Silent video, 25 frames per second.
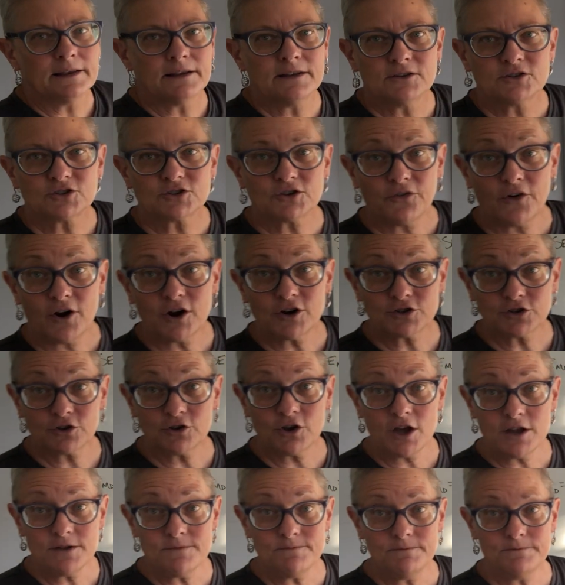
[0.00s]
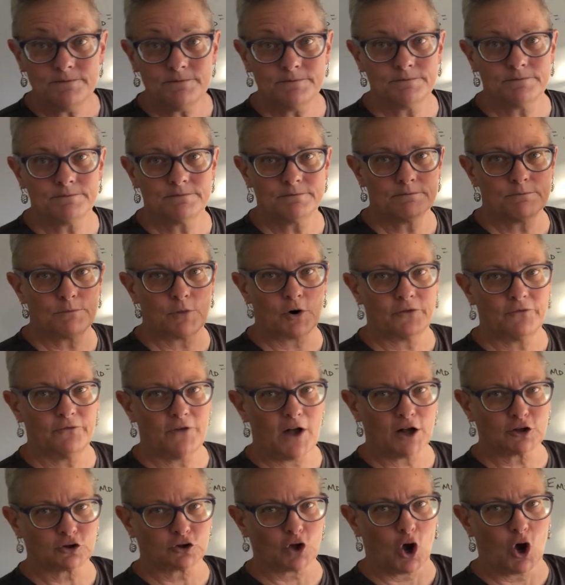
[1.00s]
so far so good?
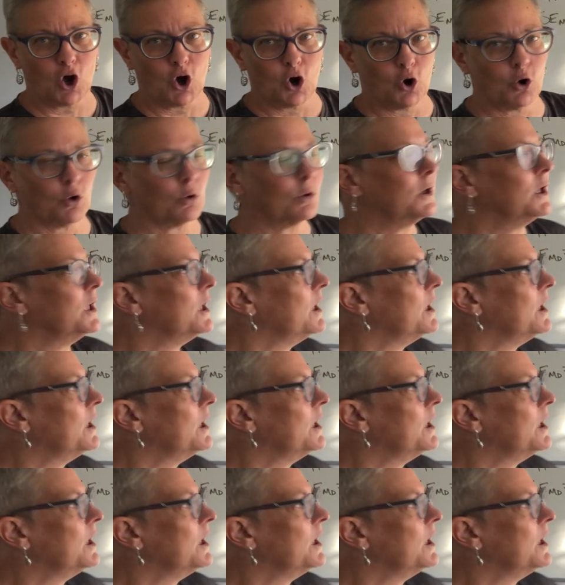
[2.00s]
Perfecto.